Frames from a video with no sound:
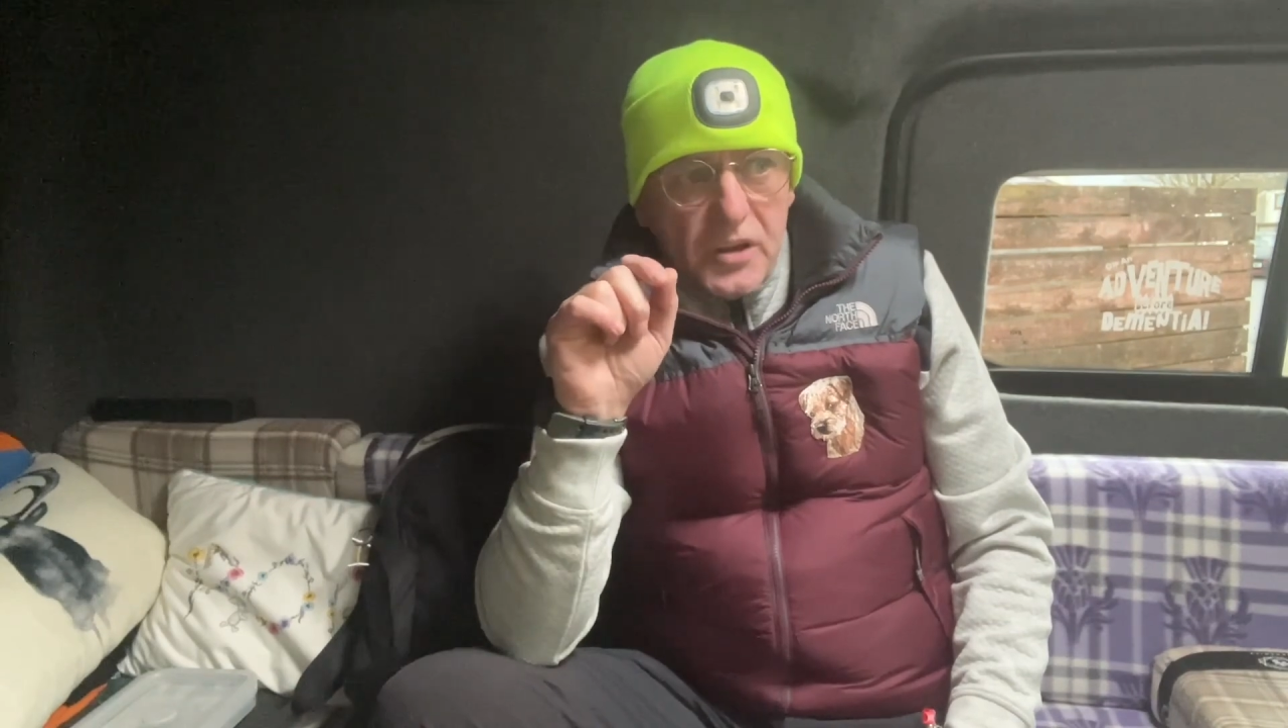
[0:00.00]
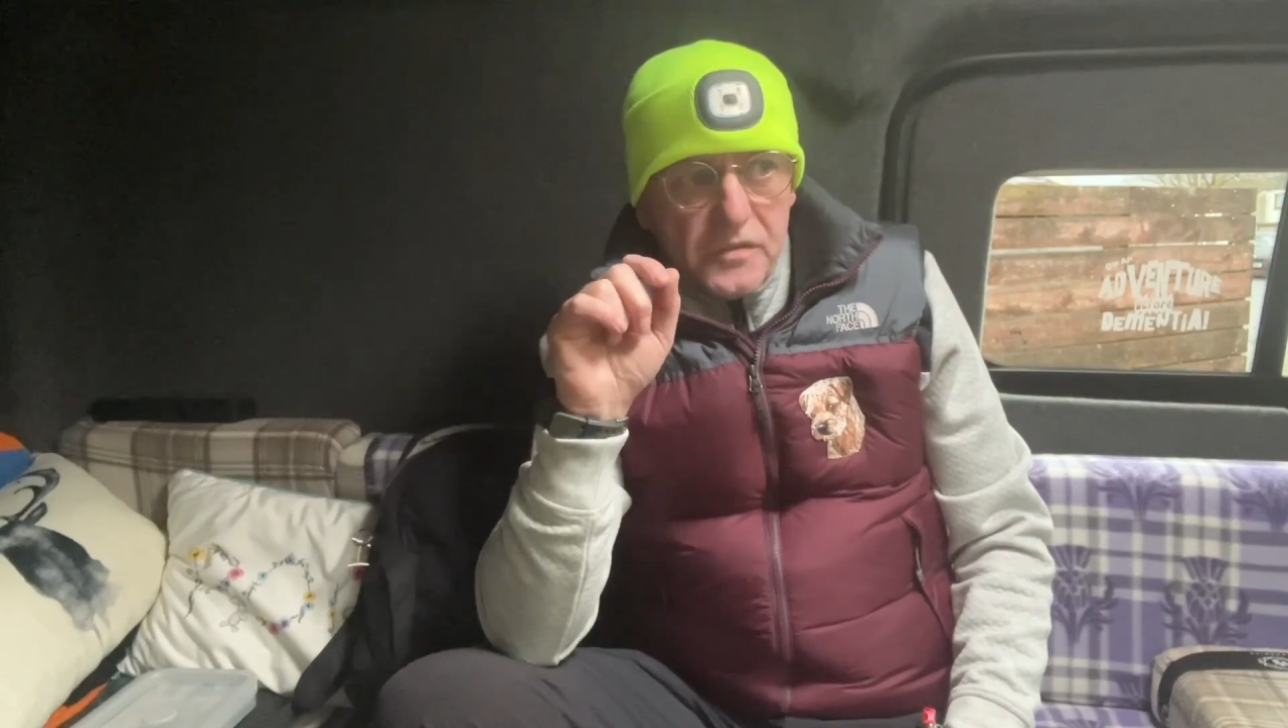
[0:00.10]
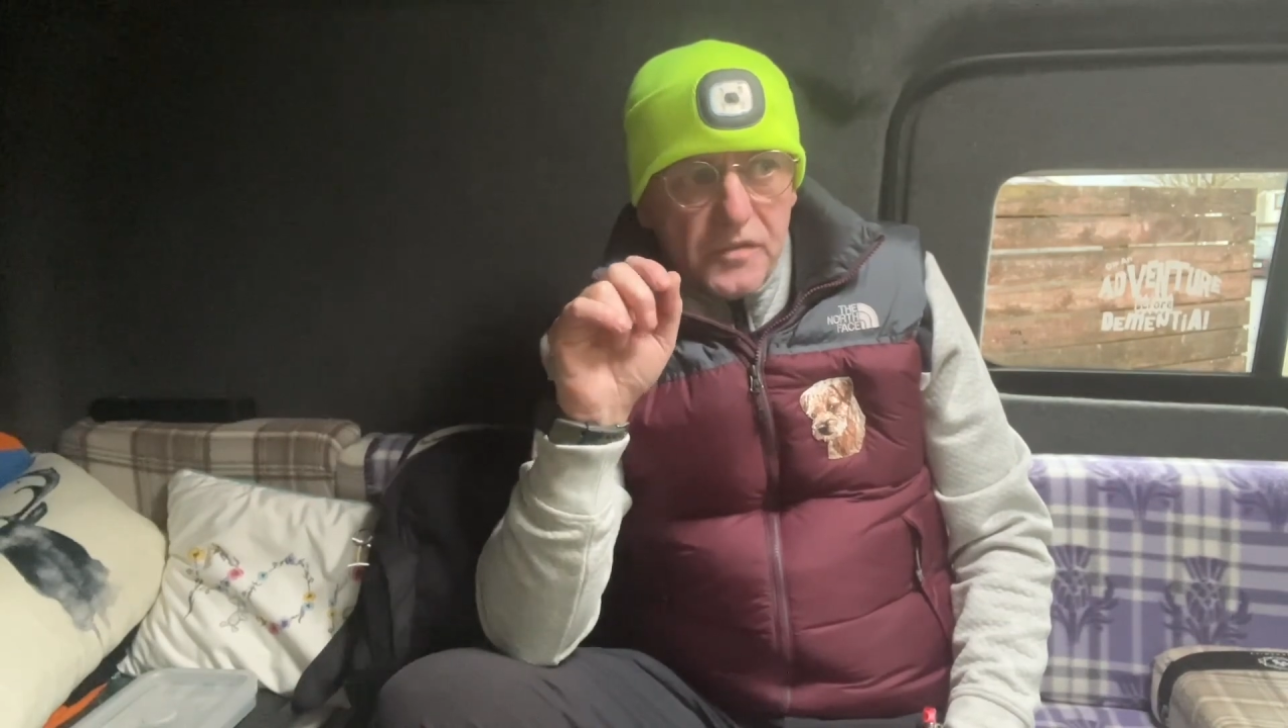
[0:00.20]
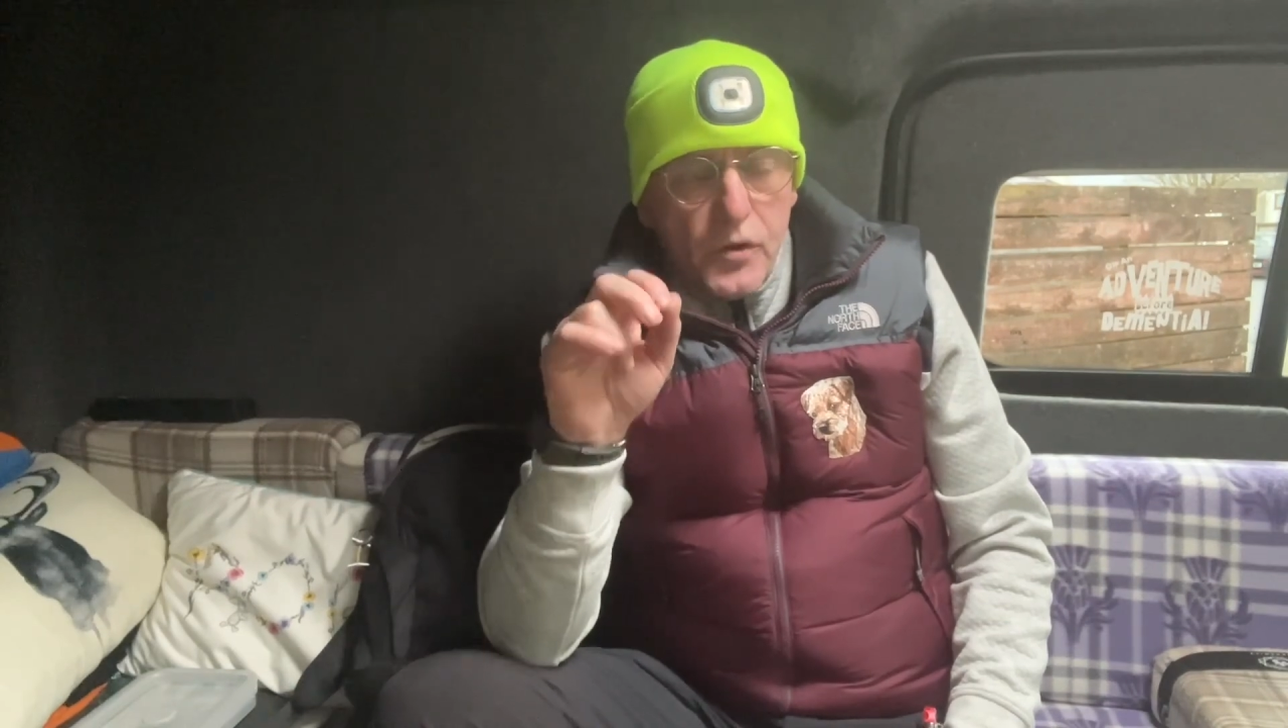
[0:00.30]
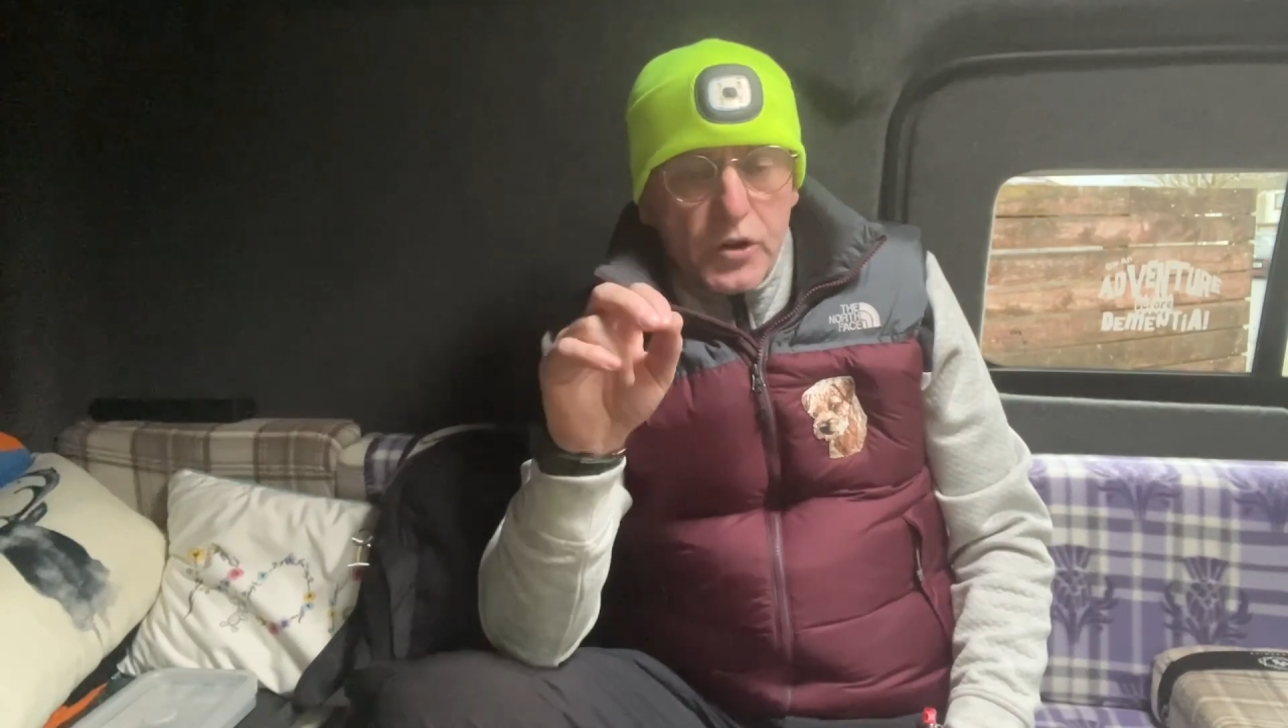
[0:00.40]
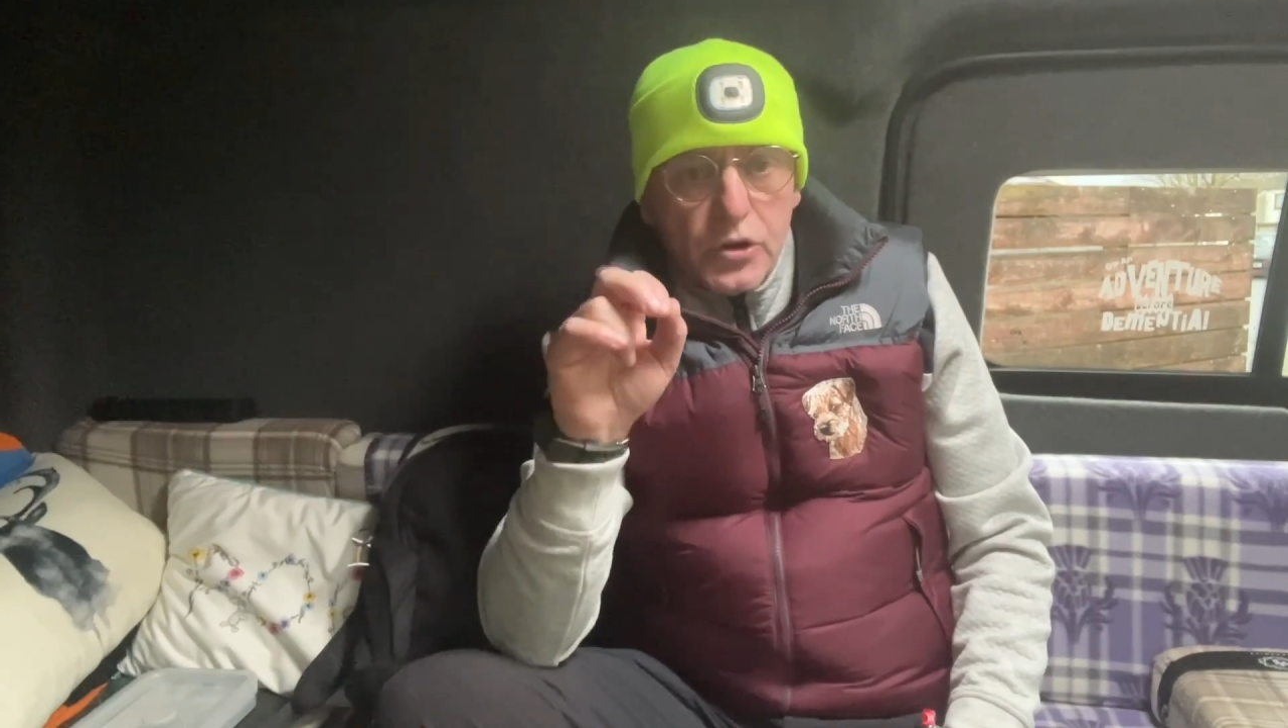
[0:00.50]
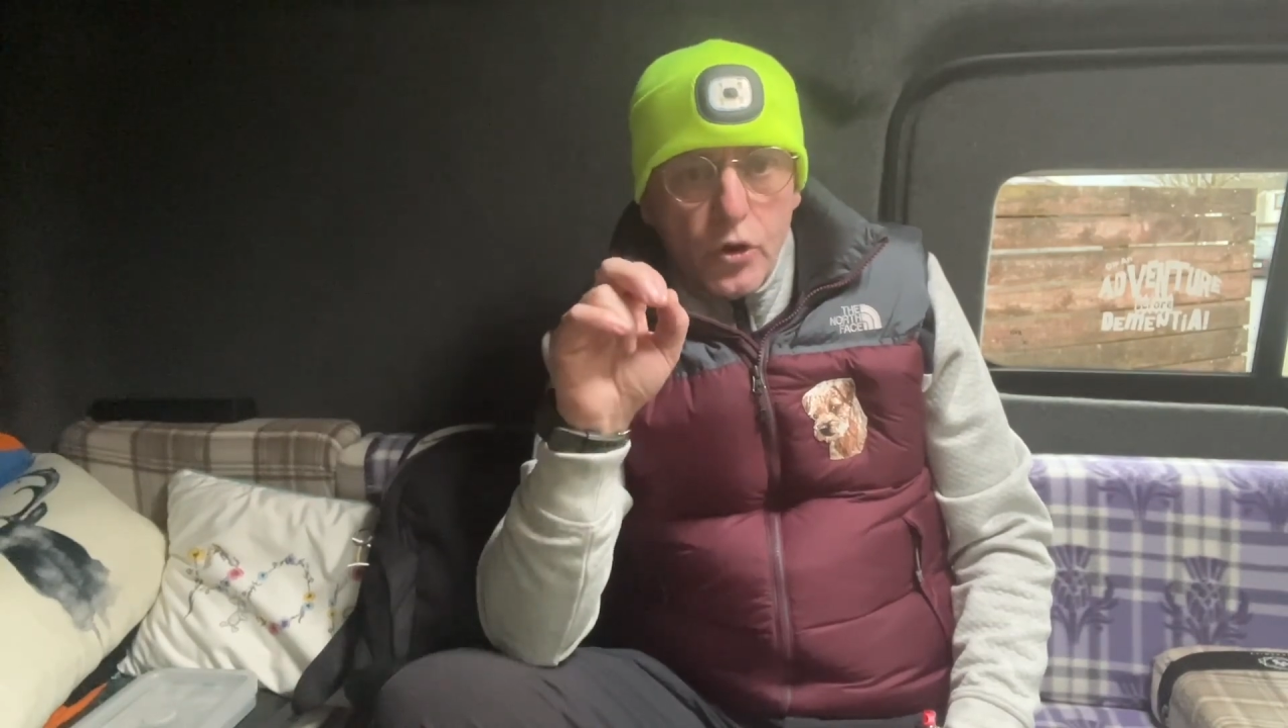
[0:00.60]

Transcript: foreign